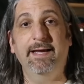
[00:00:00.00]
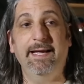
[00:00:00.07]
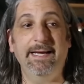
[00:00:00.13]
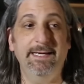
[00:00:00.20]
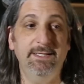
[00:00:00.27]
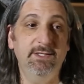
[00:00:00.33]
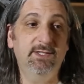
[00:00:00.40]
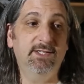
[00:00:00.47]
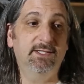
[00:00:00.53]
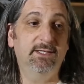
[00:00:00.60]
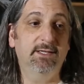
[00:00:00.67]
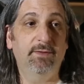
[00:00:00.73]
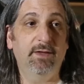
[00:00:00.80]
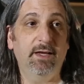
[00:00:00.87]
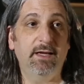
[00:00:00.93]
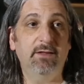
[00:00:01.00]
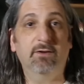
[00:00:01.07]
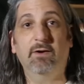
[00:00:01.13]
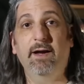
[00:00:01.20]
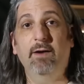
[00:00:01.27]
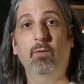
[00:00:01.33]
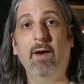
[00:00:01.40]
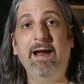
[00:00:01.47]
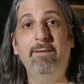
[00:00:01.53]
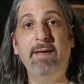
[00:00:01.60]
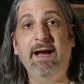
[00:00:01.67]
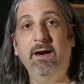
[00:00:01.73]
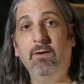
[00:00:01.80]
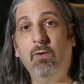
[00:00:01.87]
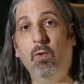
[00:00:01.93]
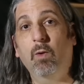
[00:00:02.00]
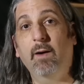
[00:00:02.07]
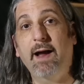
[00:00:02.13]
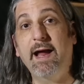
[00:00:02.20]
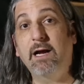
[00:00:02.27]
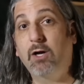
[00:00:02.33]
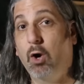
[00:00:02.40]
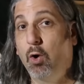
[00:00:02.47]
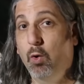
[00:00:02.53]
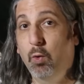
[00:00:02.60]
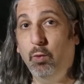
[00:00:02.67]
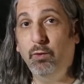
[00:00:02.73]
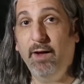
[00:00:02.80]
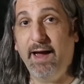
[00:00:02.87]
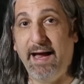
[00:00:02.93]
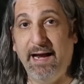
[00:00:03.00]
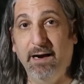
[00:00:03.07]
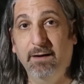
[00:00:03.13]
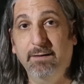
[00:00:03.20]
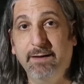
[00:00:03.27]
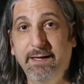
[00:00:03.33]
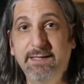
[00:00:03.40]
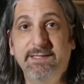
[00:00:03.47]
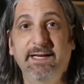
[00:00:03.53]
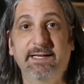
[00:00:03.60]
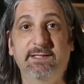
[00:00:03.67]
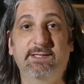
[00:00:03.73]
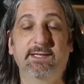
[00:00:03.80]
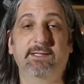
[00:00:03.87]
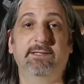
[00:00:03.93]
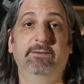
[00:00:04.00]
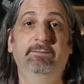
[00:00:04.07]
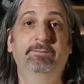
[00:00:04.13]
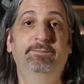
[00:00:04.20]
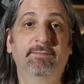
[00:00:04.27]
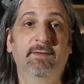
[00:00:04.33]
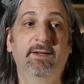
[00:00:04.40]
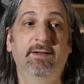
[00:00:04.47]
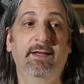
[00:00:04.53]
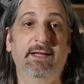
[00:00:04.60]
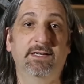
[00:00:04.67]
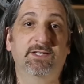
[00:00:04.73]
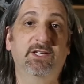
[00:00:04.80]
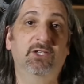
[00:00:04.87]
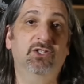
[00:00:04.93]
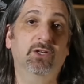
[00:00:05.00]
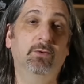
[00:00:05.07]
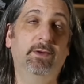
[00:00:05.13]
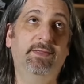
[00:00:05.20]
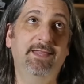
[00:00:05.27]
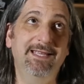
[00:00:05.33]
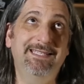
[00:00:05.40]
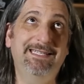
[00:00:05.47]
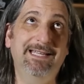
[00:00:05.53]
is either a ram air or a cold air intake system. And essentially what this